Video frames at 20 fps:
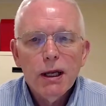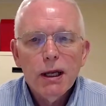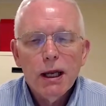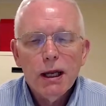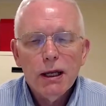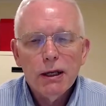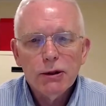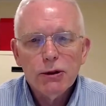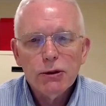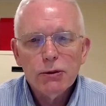
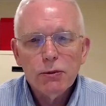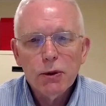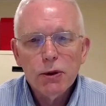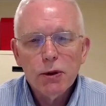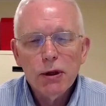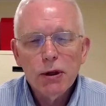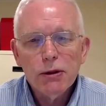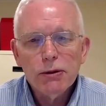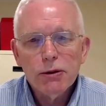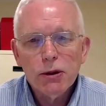and
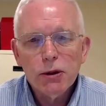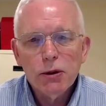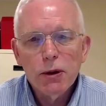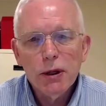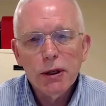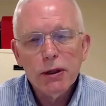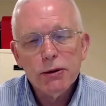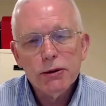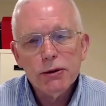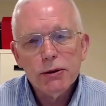experience a
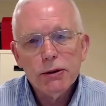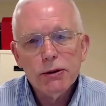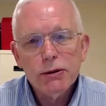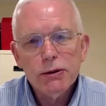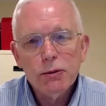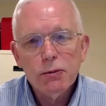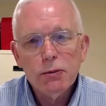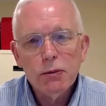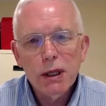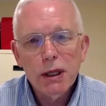greater sense
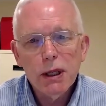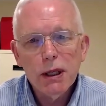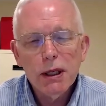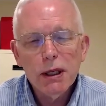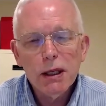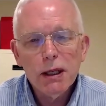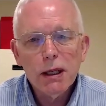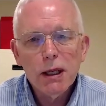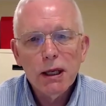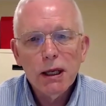of
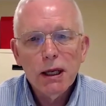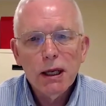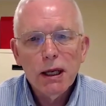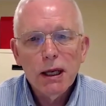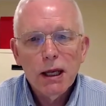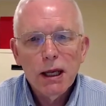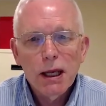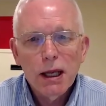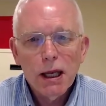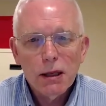meaning
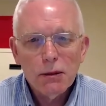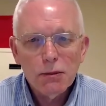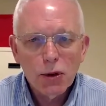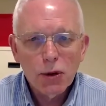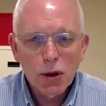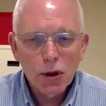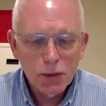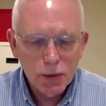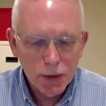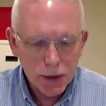and
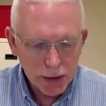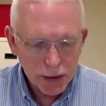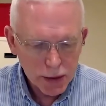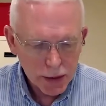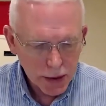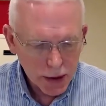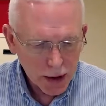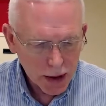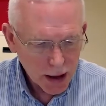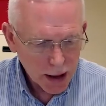
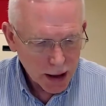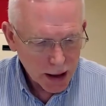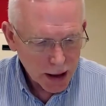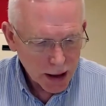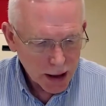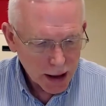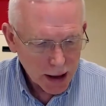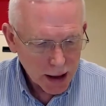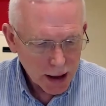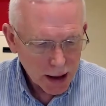purpose
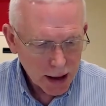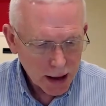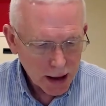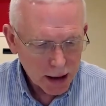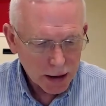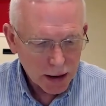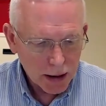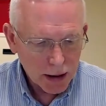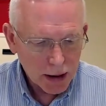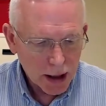
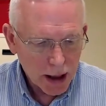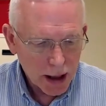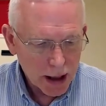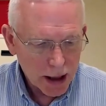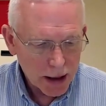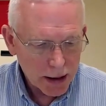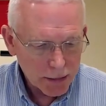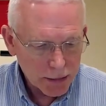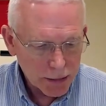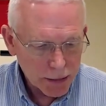in our
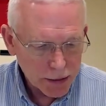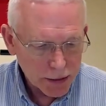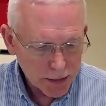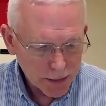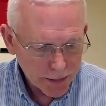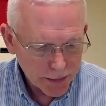lives.